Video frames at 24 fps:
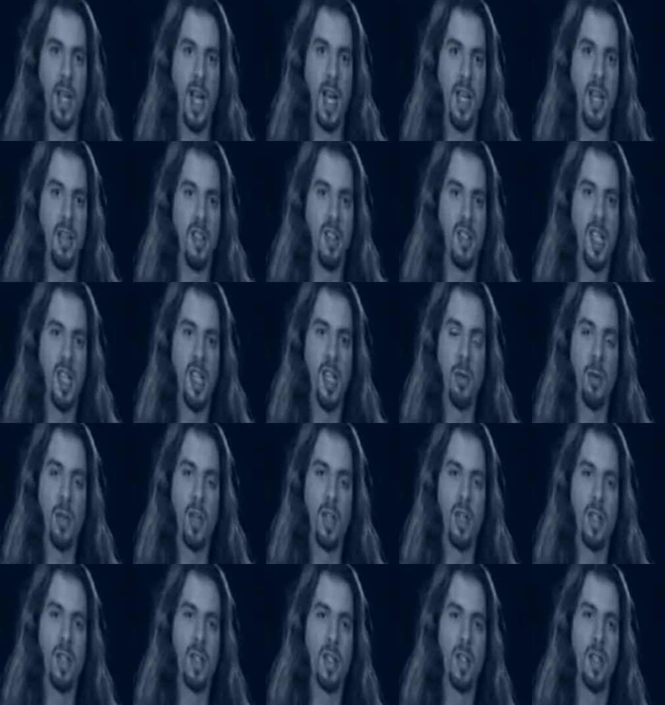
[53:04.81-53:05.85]
the
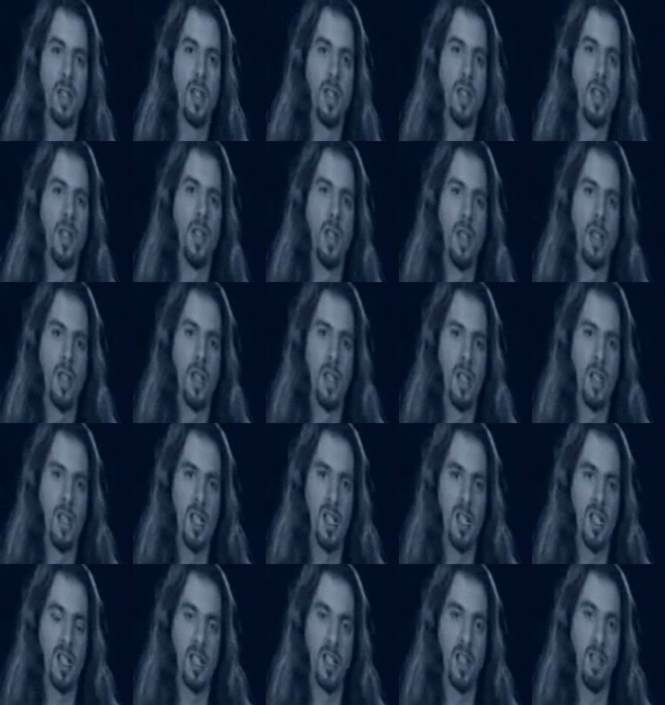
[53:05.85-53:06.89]
sequence
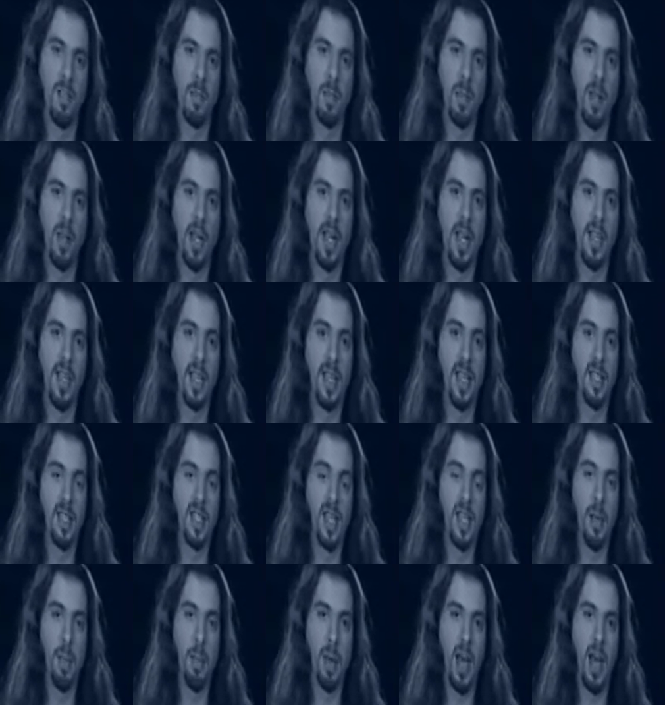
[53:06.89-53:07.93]
consisted of playing that
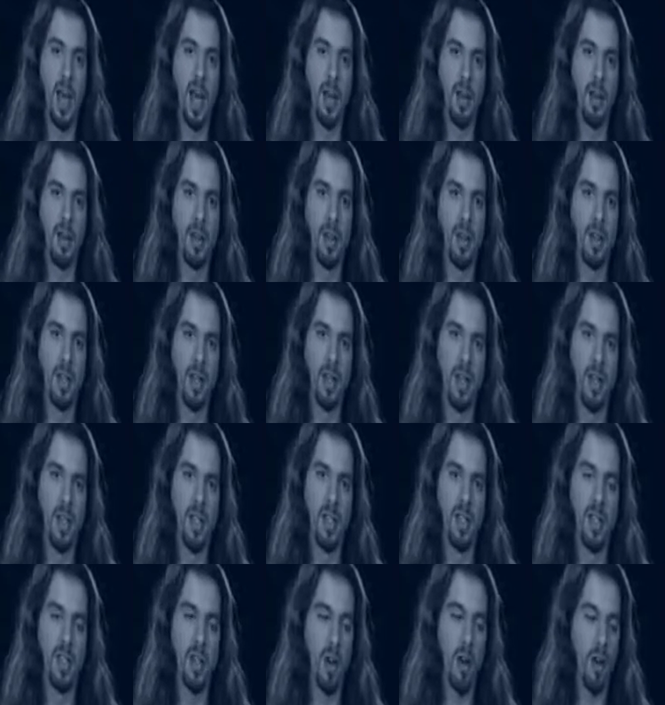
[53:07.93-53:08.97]
same pattern
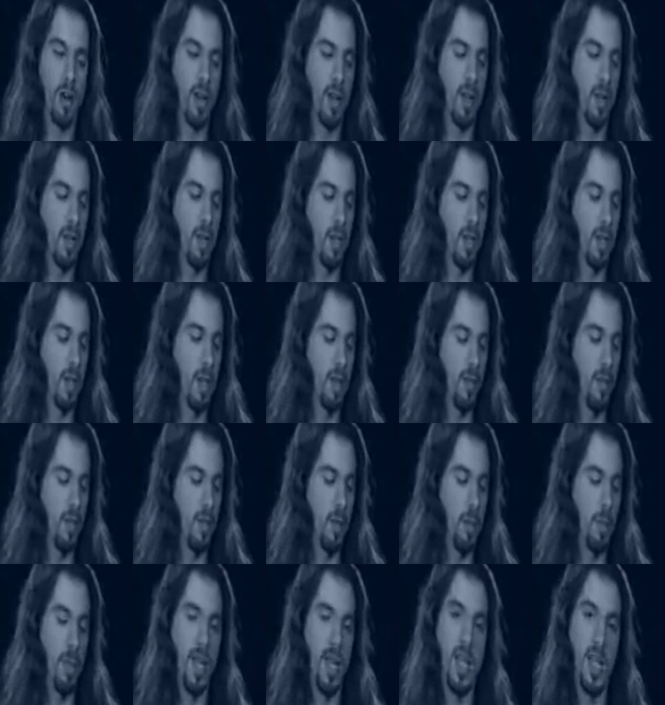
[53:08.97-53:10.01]
starting
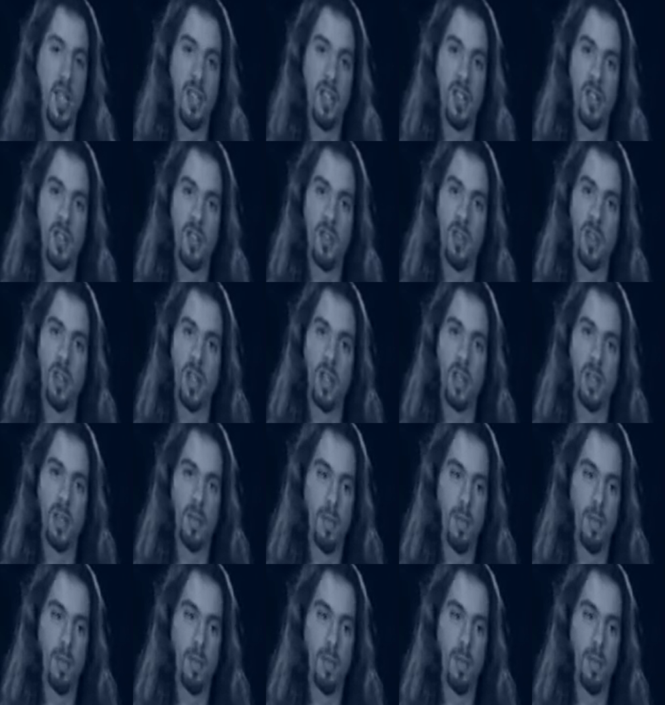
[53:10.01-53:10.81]
from each string.